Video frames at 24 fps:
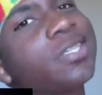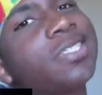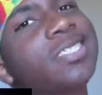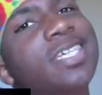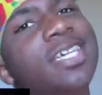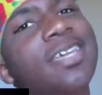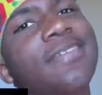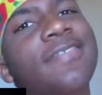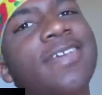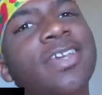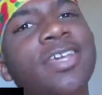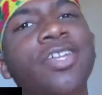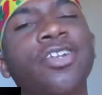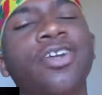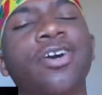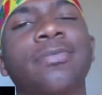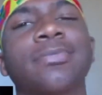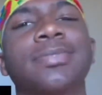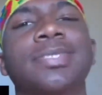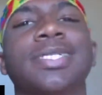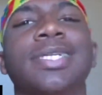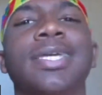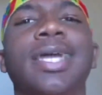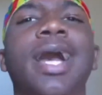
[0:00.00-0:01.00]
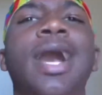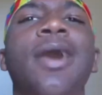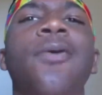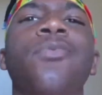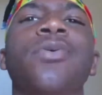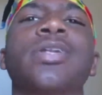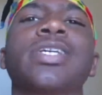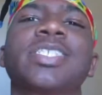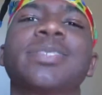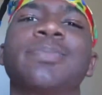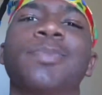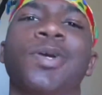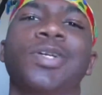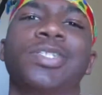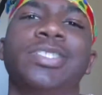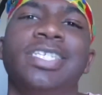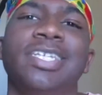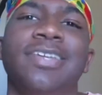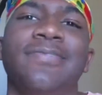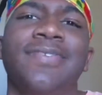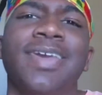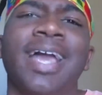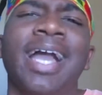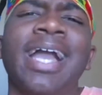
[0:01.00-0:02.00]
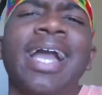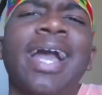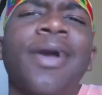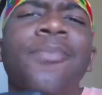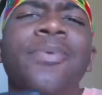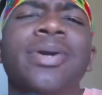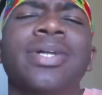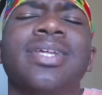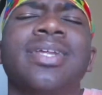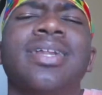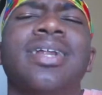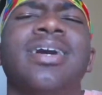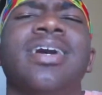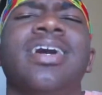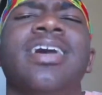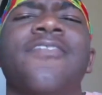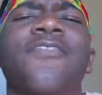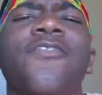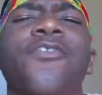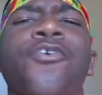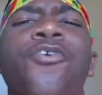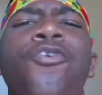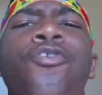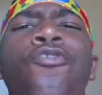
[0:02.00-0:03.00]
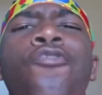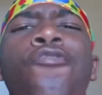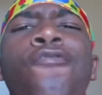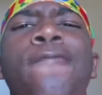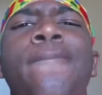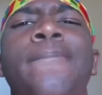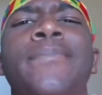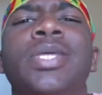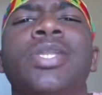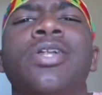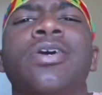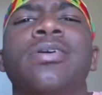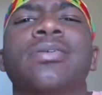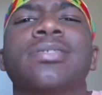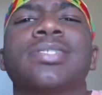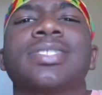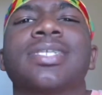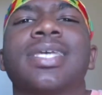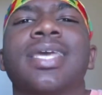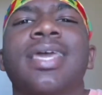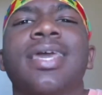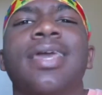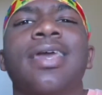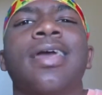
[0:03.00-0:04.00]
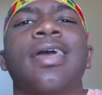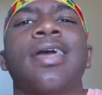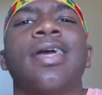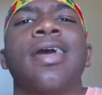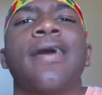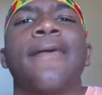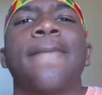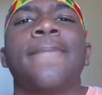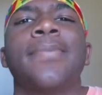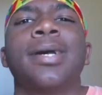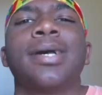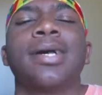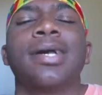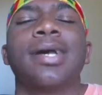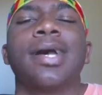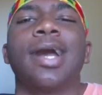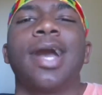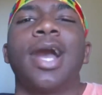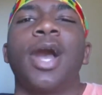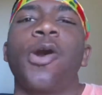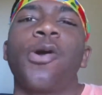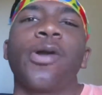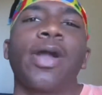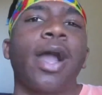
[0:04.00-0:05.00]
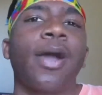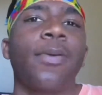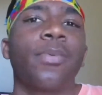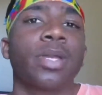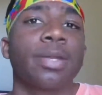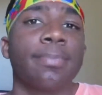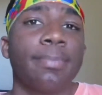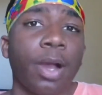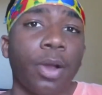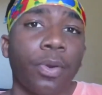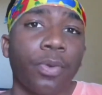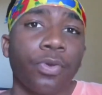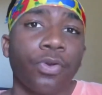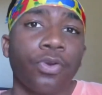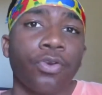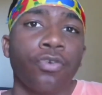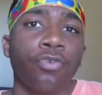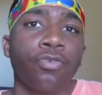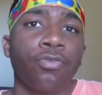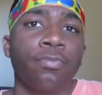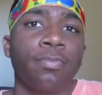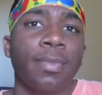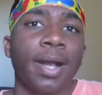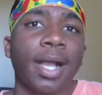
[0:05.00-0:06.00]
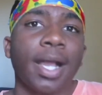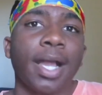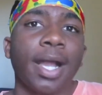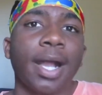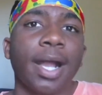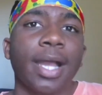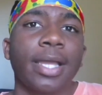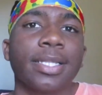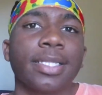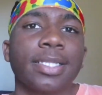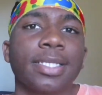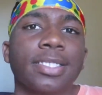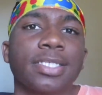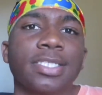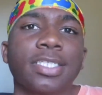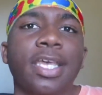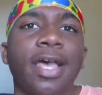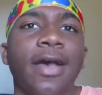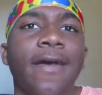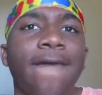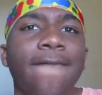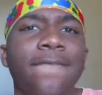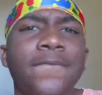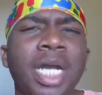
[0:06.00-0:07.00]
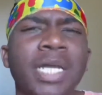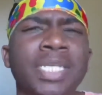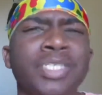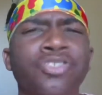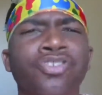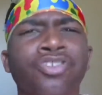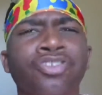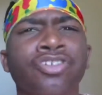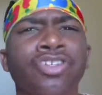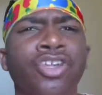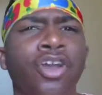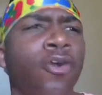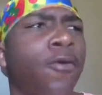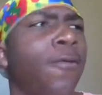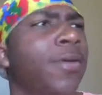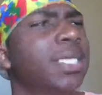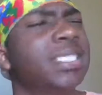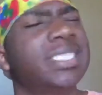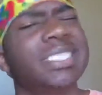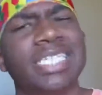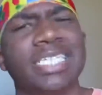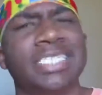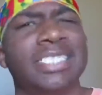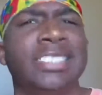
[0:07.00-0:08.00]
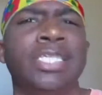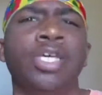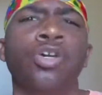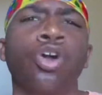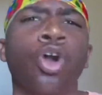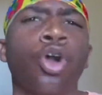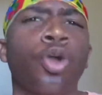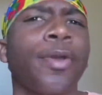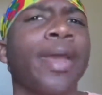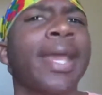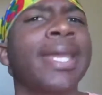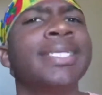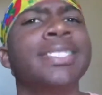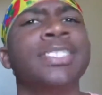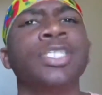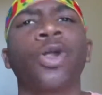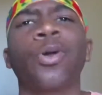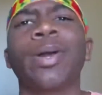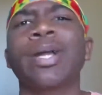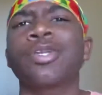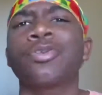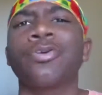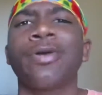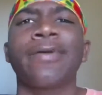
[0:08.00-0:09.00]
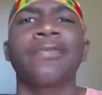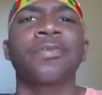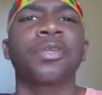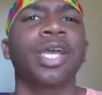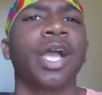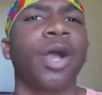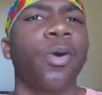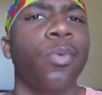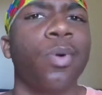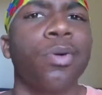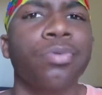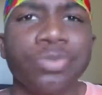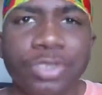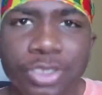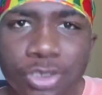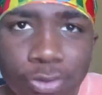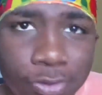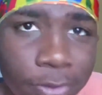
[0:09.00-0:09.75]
TV, you know what I'm saying? I want a smart TV. I got one in the living room, you know what I'm saying? But I don't got one in my room. I got like this flat screen though. It still go crazy though. I can do everything I want to.